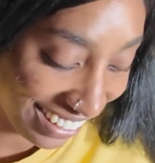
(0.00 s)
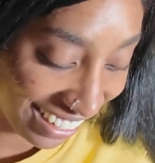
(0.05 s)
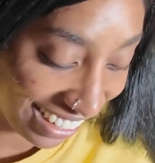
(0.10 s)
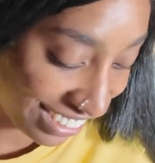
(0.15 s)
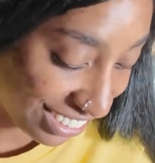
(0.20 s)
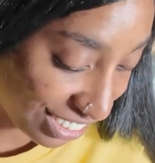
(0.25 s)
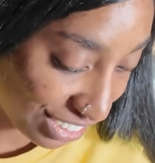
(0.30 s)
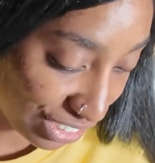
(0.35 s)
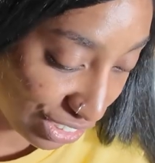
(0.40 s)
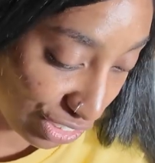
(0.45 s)

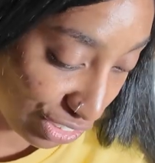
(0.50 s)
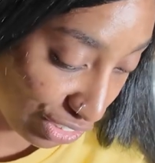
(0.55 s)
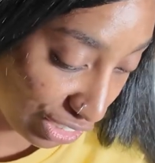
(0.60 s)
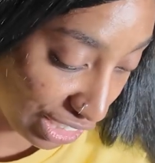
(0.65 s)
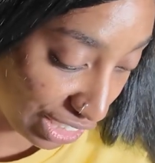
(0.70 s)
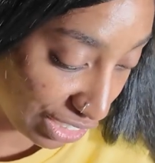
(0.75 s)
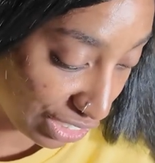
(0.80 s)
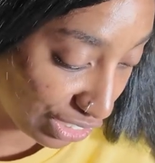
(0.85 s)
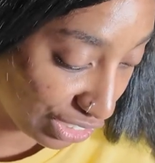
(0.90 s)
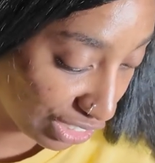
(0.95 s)
It's just
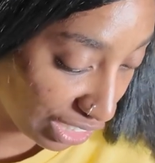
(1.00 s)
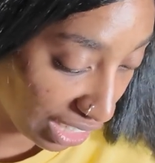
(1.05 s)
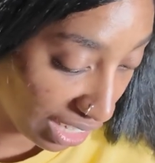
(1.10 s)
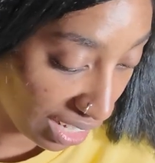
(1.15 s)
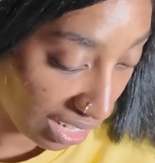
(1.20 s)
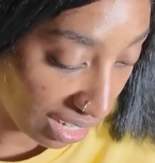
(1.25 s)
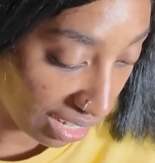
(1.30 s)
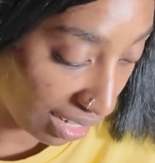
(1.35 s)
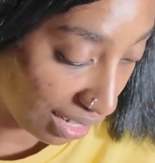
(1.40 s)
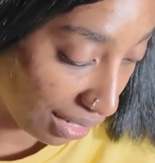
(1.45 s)
strange.
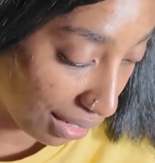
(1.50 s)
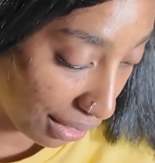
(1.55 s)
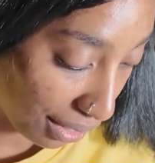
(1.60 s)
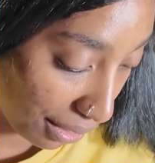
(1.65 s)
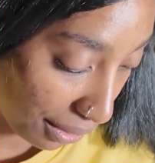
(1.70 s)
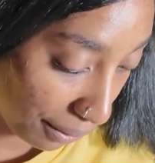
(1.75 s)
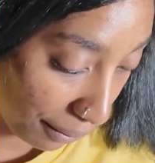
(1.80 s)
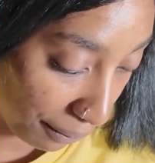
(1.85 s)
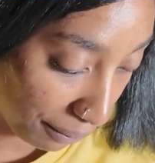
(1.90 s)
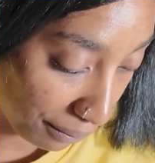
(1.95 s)

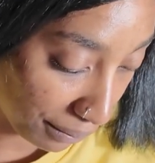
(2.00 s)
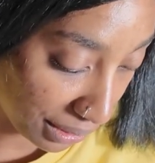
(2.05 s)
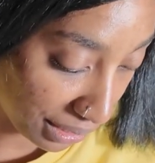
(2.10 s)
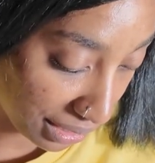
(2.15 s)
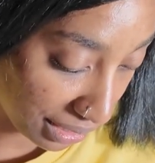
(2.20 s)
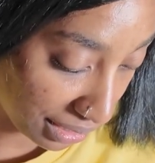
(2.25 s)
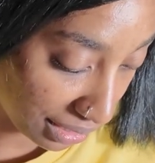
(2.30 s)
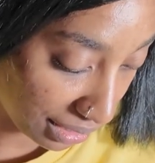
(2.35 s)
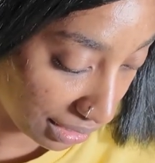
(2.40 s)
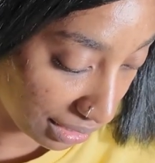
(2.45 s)

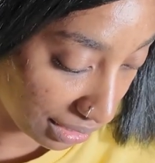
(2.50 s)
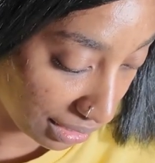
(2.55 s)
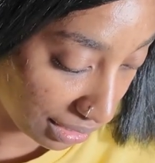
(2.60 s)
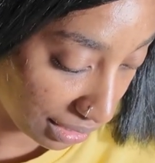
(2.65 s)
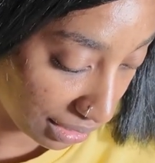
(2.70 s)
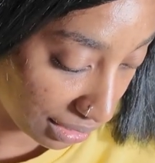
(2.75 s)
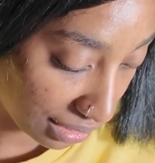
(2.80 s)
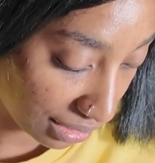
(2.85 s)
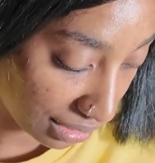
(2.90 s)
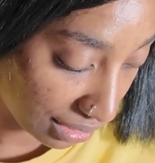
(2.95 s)

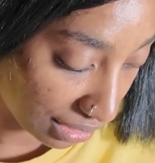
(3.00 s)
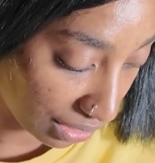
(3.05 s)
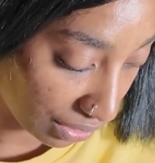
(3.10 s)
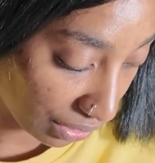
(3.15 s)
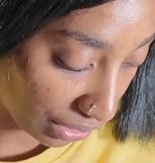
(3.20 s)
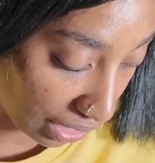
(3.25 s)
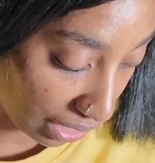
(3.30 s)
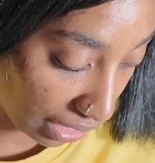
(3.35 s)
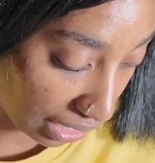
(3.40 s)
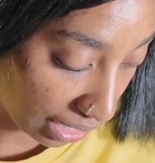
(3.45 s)

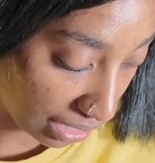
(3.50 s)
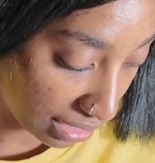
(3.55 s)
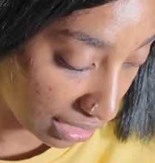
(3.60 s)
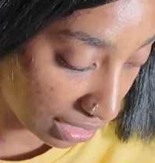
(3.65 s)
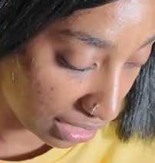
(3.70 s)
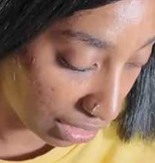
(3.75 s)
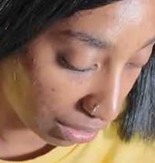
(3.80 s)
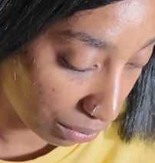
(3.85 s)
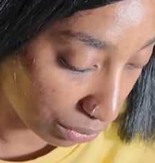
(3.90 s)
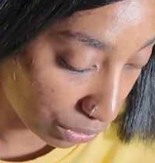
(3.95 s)
Okay, had to
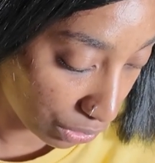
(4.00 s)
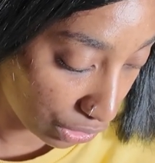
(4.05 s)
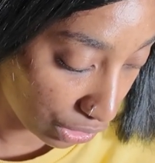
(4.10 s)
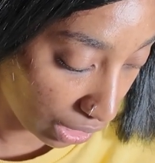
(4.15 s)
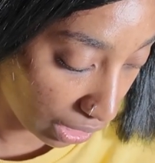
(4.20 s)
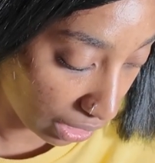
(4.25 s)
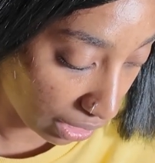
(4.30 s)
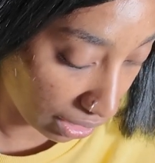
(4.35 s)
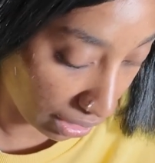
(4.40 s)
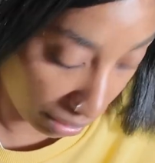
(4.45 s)
double
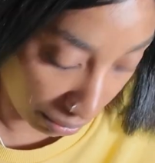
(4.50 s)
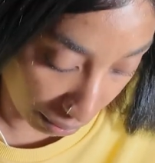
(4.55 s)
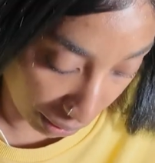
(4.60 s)
check